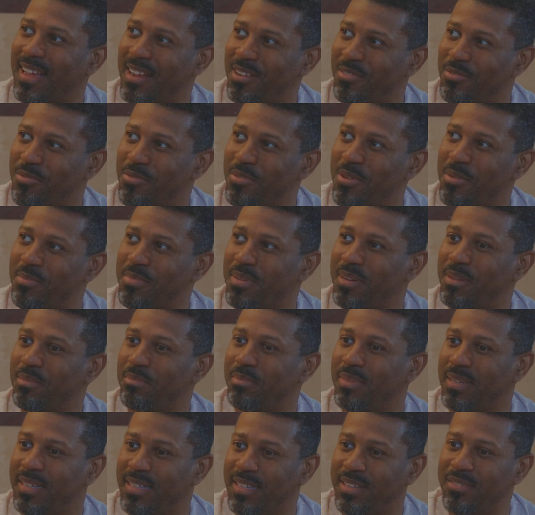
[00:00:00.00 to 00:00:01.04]
I grew up in a
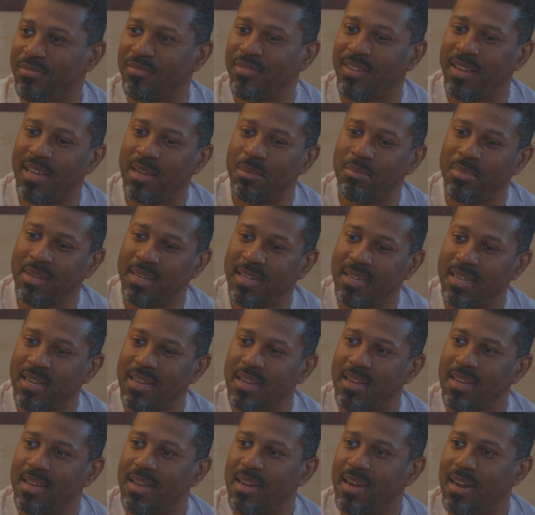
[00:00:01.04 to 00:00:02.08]
blended family.
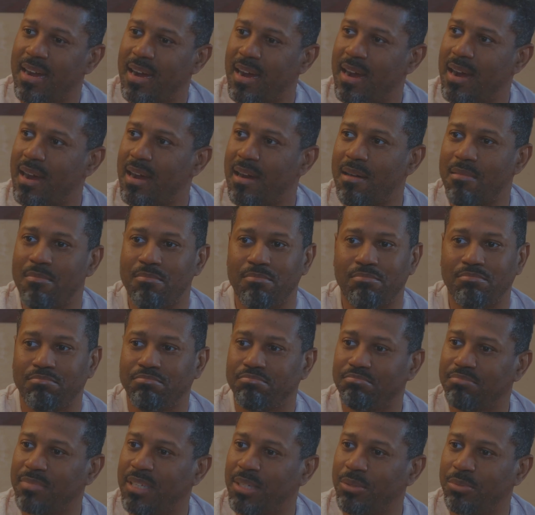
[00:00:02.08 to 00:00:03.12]

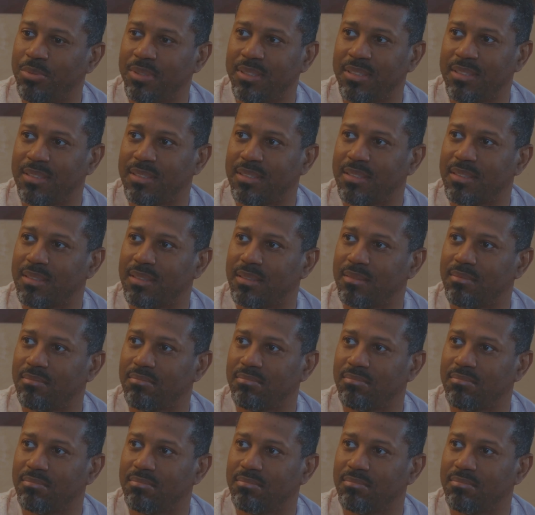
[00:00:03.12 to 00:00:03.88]
It was